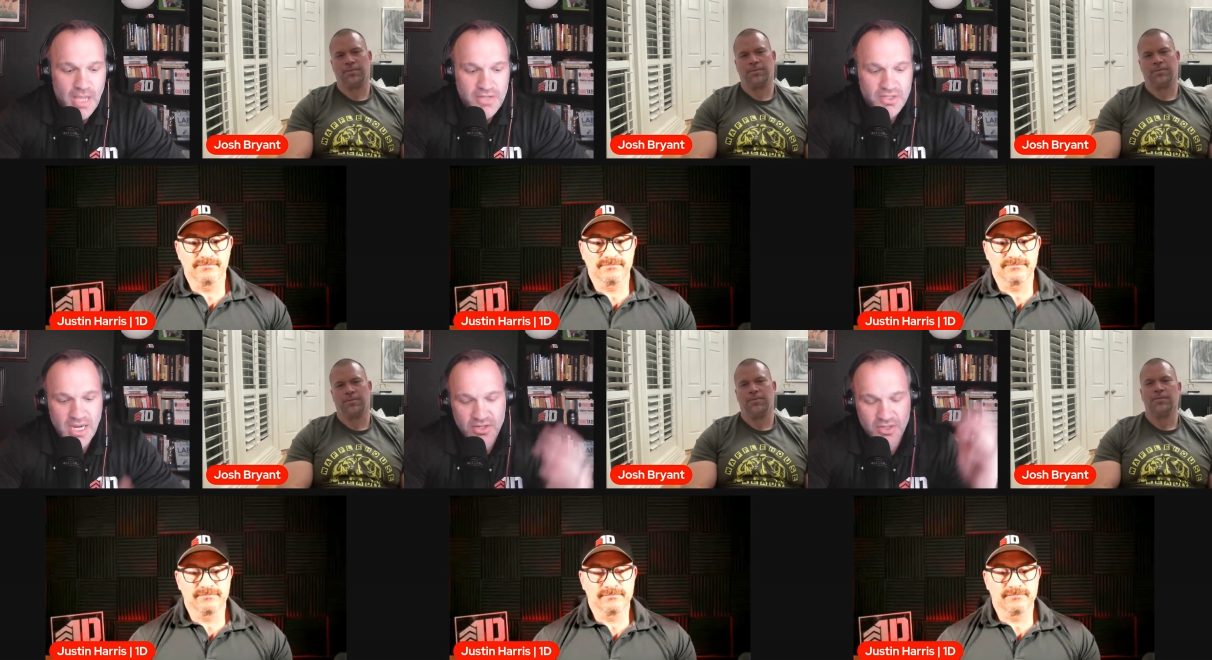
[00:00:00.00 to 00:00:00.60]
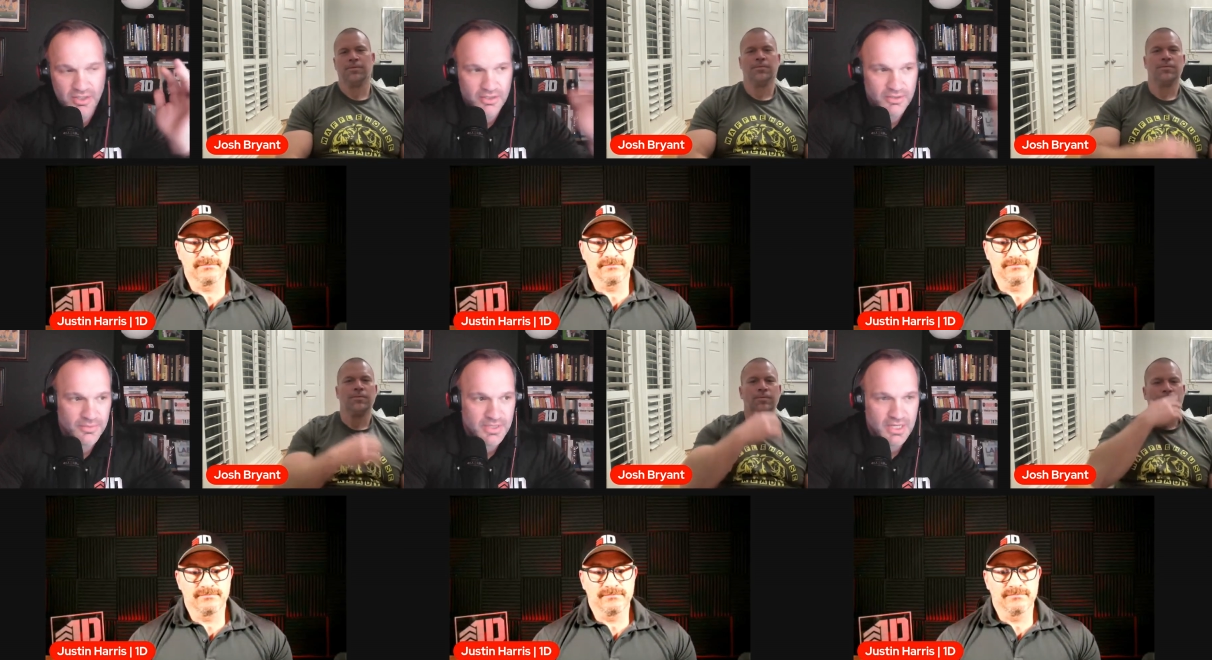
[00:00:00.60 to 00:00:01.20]

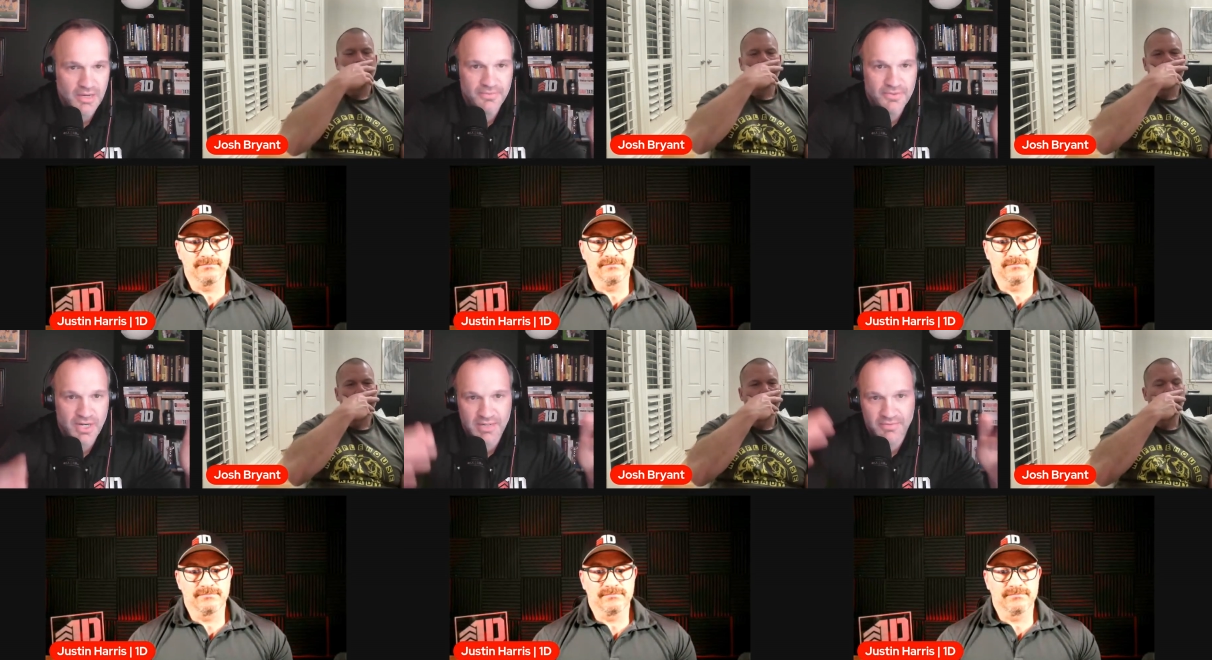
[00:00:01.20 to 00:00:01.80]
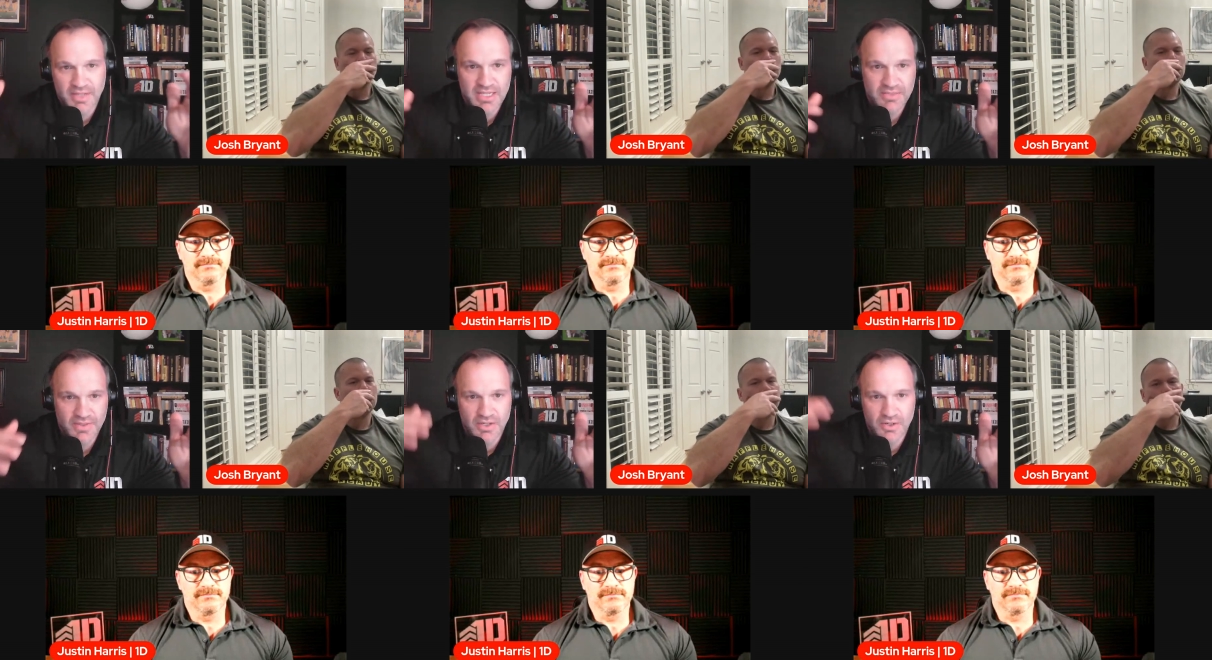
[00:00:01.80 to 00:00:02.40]
Speaker 1: educational stuff, training
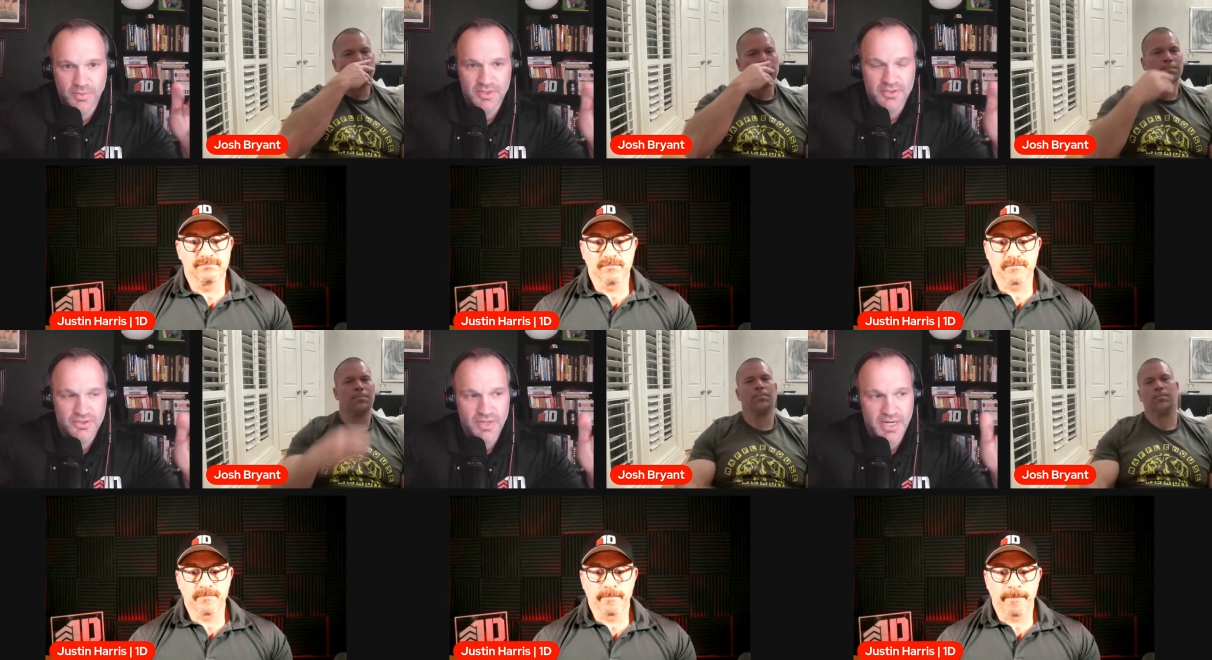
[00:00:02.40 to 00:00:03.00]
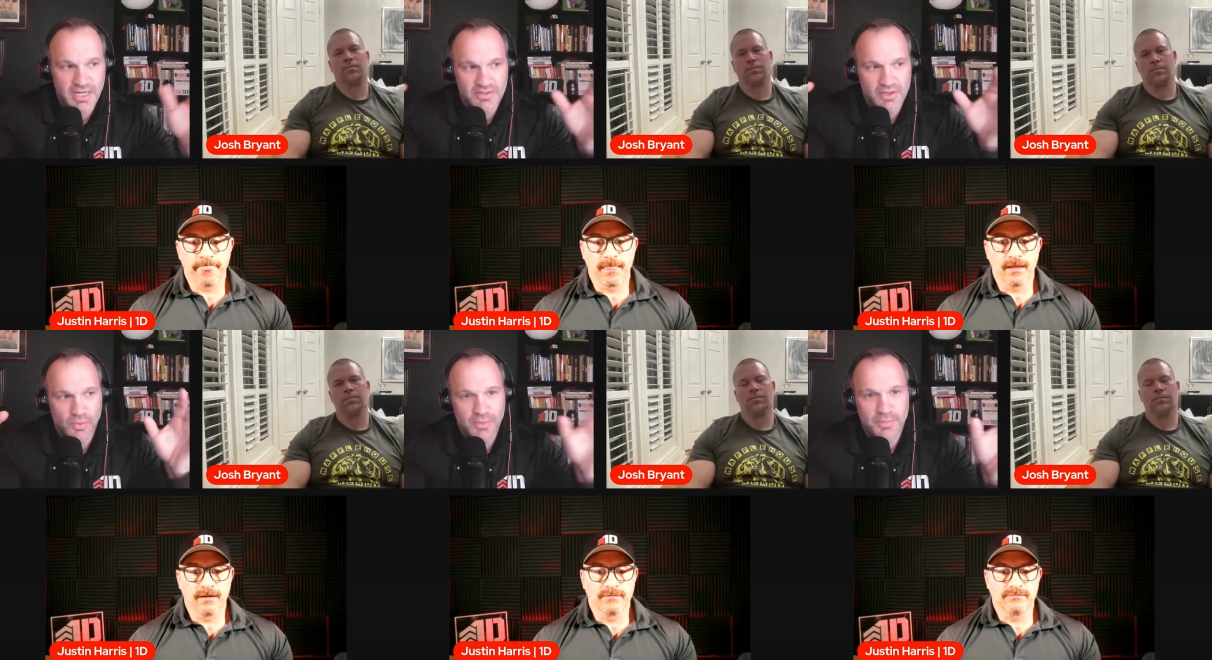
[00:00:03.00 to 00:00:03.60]
philosophy, your personal training, is
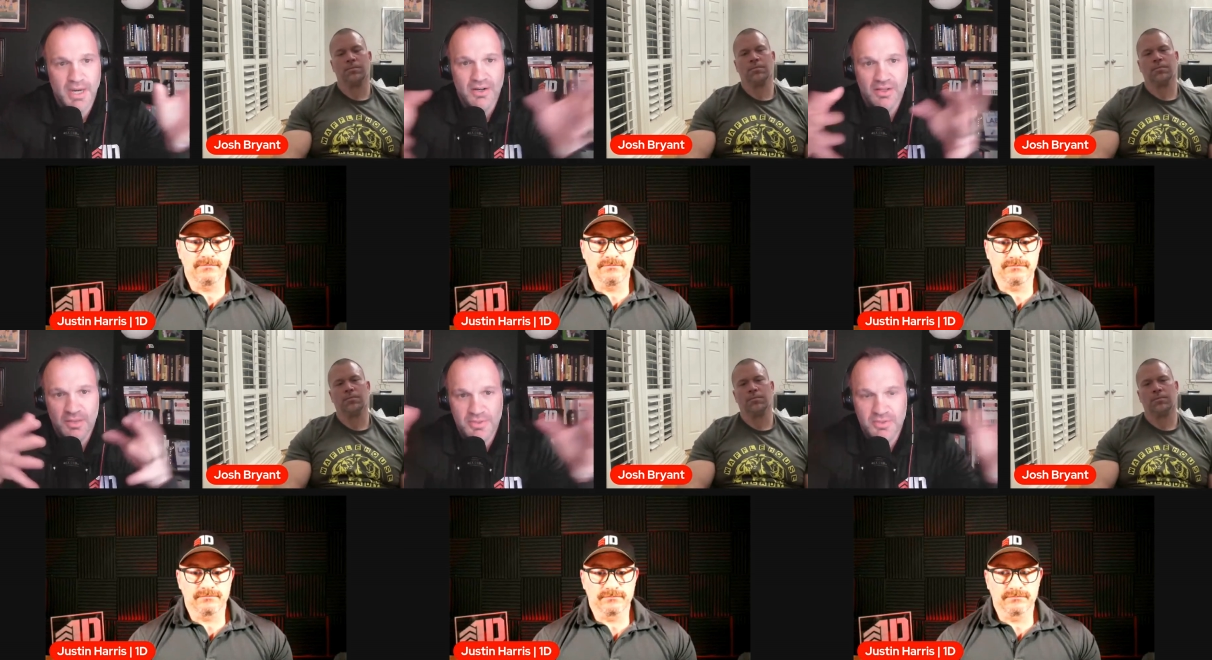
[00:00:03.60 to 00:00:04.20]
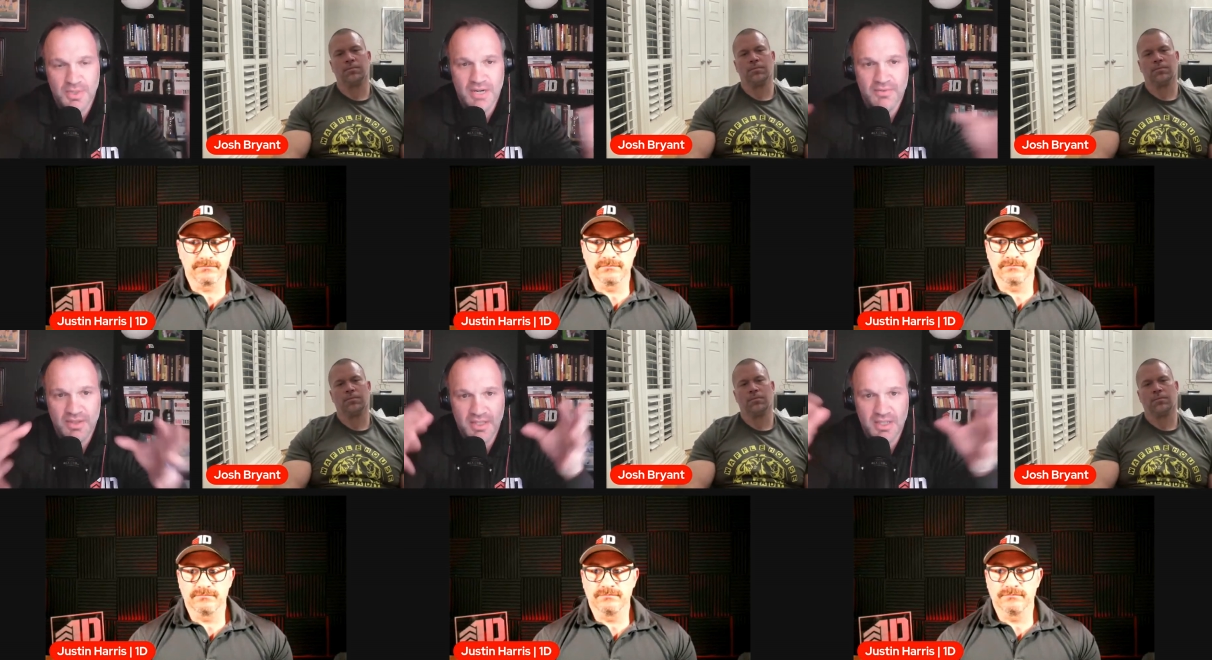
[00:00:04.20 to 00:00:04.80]
there one parallel between
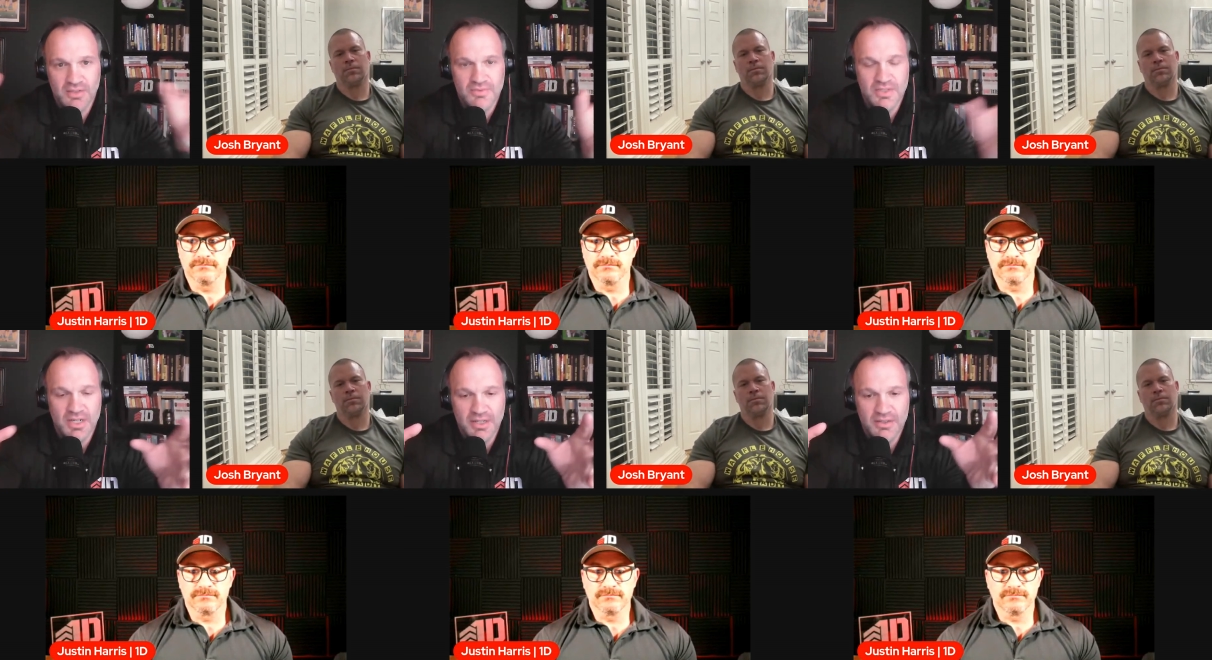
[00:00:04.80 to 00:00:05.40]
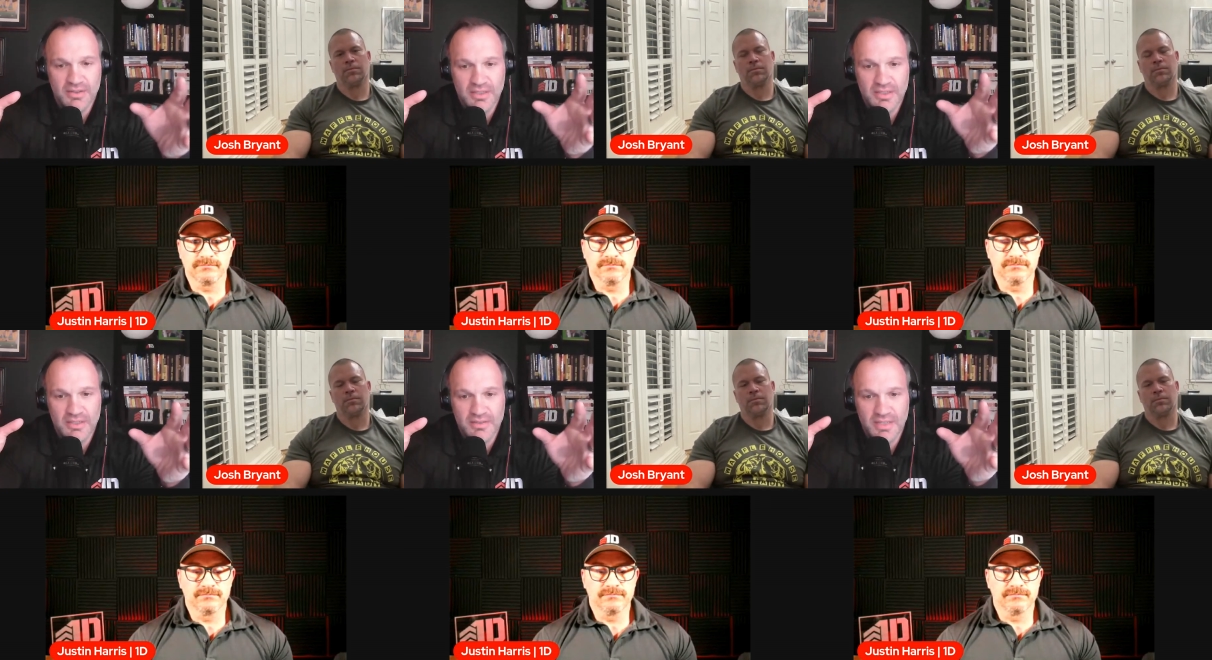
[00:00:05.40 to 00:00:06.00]
everything that you've done
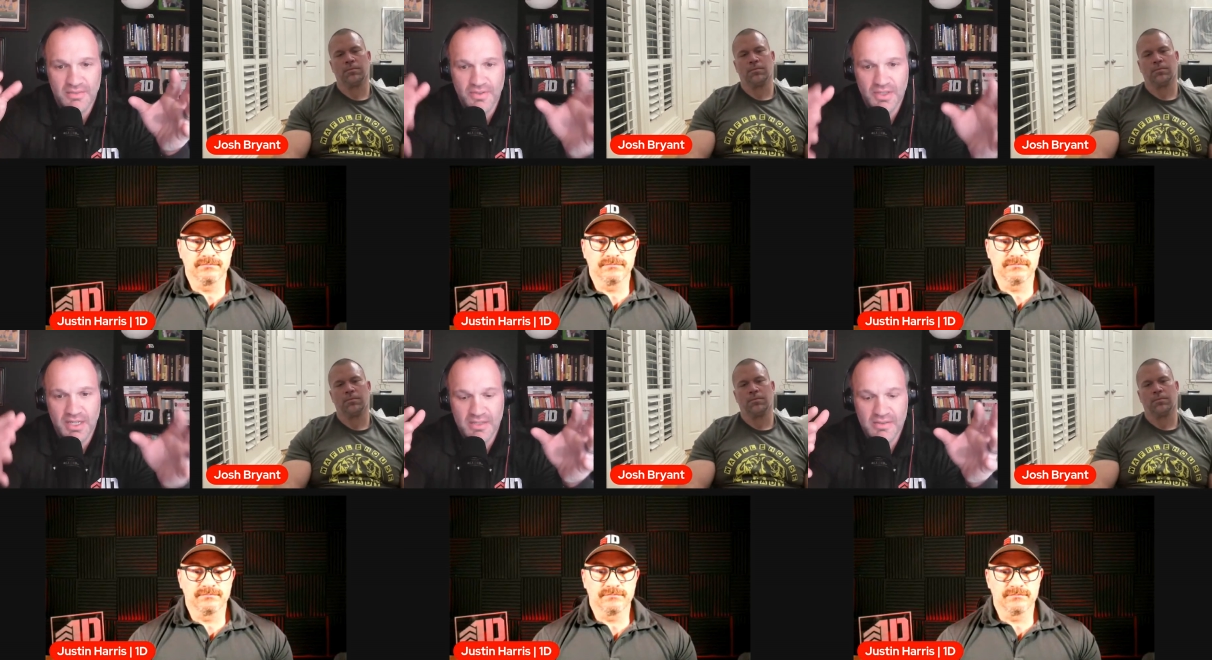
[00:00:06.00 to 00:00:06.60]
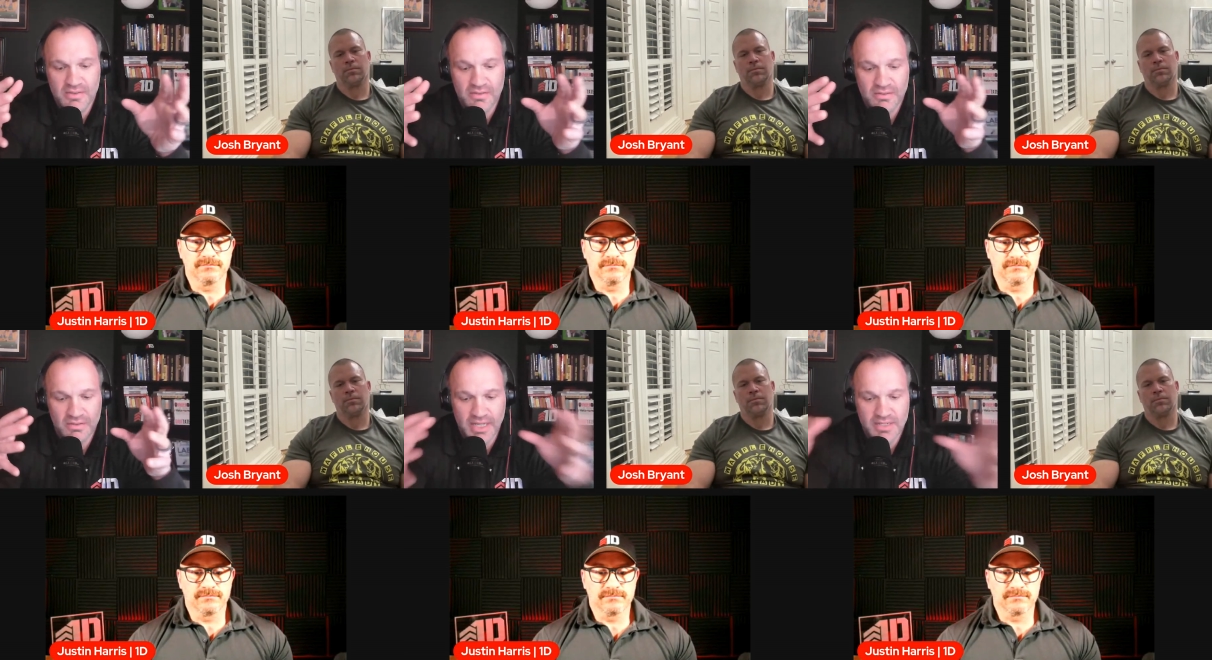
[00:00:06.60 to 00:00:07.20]
that you feel like has
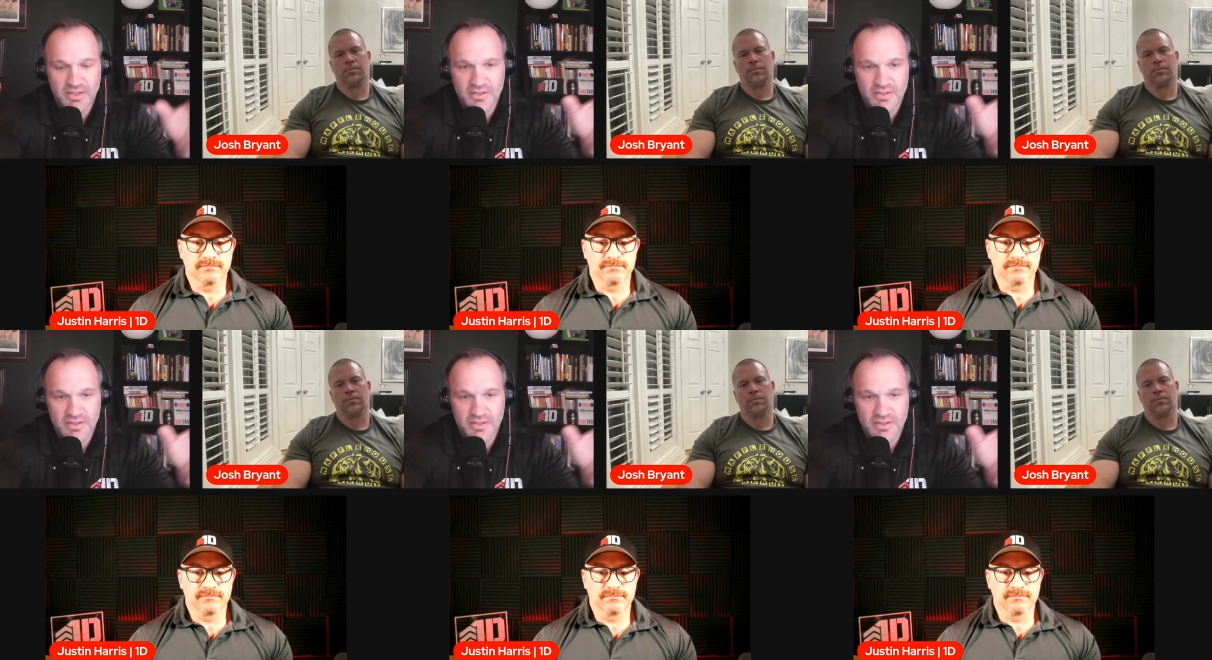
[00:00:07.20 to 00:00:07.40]
led to your